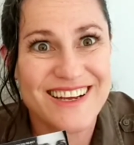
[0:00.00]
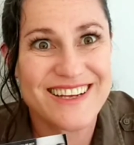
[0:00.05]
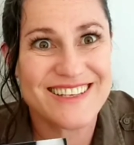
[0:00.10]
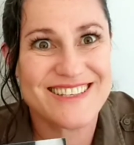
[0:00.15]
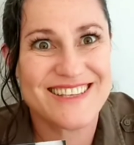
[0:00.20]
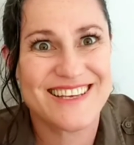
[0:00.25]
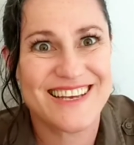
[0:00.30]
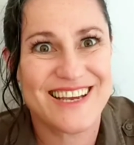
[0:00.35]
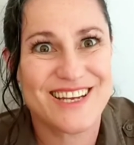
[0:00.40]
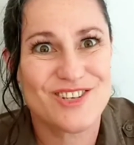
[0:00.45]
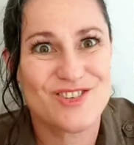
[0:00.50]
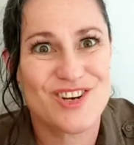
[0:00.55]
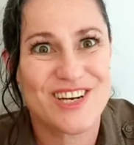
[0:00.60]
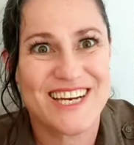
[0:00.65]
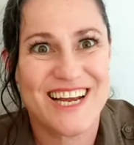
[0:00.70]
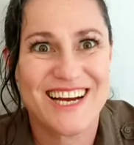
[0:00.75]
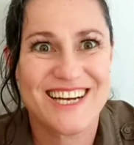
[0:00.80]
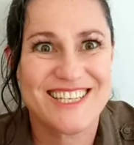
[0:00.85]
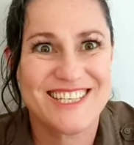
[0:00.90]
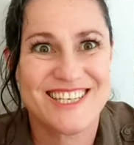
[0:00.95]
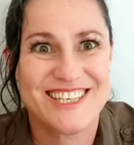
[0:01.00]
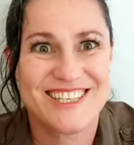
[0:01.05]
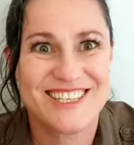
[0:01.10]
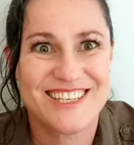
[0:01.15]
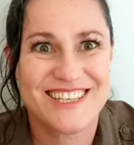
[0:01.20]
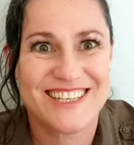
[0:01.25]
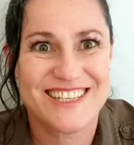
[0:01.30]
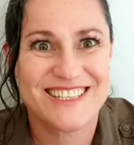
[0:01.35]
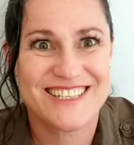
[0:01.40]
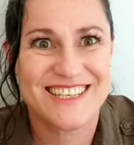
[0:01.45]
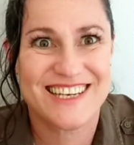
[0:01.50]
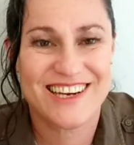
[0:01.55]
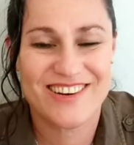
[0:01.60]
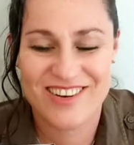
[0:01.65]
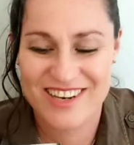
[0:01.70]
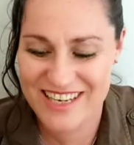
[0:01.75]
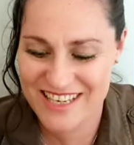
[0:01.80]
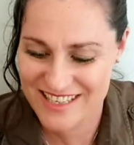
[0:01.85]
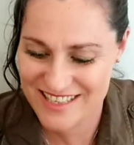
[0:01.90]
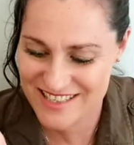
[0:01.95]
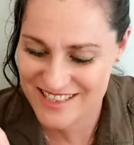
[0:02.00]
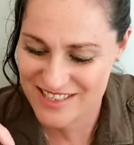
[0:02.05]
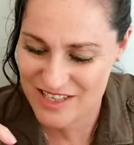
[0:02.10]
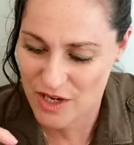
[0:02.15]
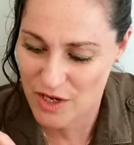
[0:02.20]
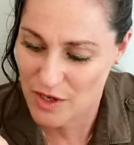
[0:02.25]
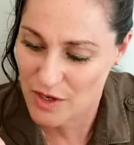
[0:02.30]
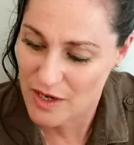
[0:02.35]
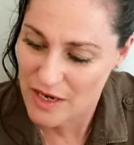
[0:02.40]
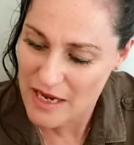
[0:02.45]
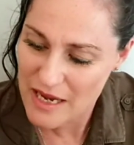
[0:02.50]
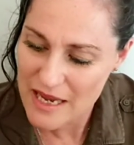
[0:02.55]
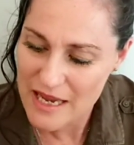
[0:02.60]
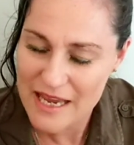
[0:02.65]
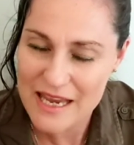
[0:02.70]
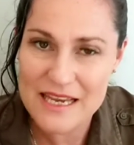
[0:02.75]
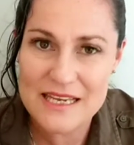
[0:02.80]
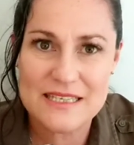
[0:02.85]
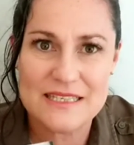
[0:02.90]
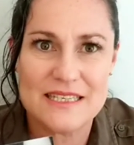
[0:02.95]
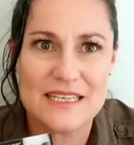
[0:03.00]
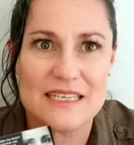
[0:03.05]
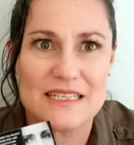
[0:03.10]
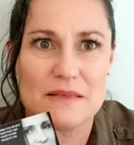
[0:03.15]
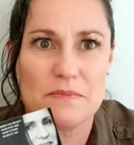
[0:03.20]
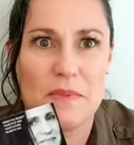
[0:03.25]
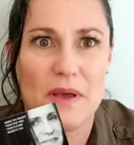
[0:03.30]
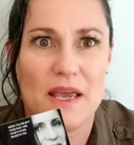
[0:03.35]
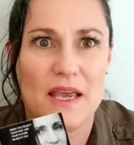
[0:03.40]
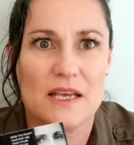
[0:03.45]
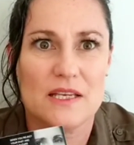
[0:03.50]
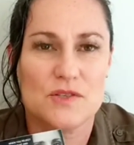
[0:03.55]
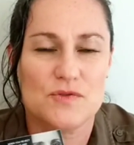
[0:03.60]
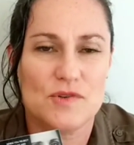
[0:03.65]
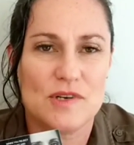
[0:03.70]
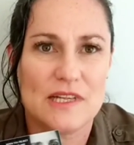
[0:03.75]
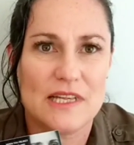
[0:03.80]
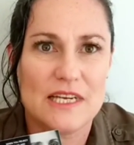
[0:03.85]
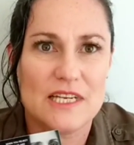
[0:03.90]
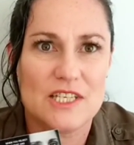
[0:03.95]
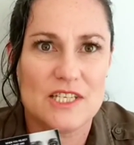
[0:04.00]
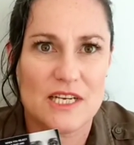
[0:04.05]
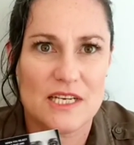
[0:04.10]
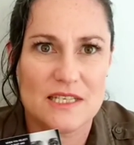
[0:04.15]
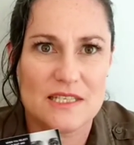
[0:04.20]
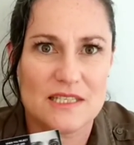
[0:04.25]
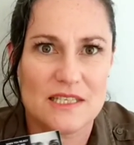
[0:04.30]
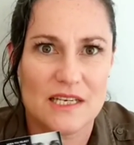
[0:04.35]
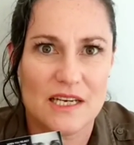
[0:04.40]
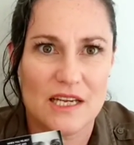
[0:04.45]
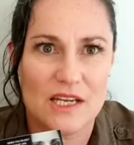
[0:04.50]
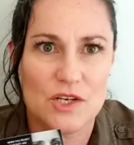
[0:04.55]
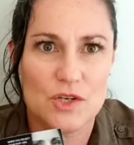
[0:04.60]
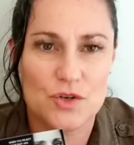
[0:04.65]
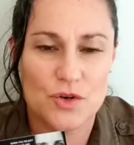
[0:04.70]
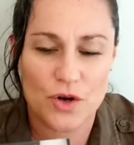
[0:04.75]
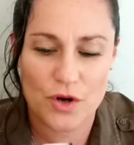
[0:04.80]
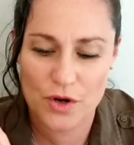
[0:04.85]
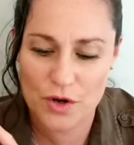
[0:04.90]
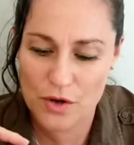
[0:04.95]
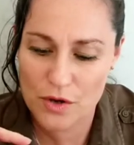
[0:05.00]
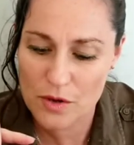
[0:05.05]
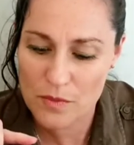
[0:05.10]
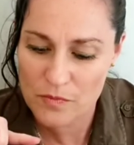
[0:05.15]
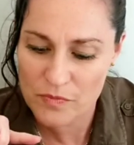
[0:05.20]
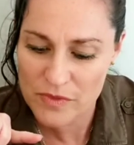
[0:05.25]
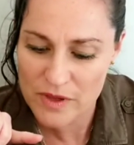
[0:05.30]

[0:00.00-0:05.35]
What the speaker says: It's the introduction to the series. So Is This Me is really just an intro.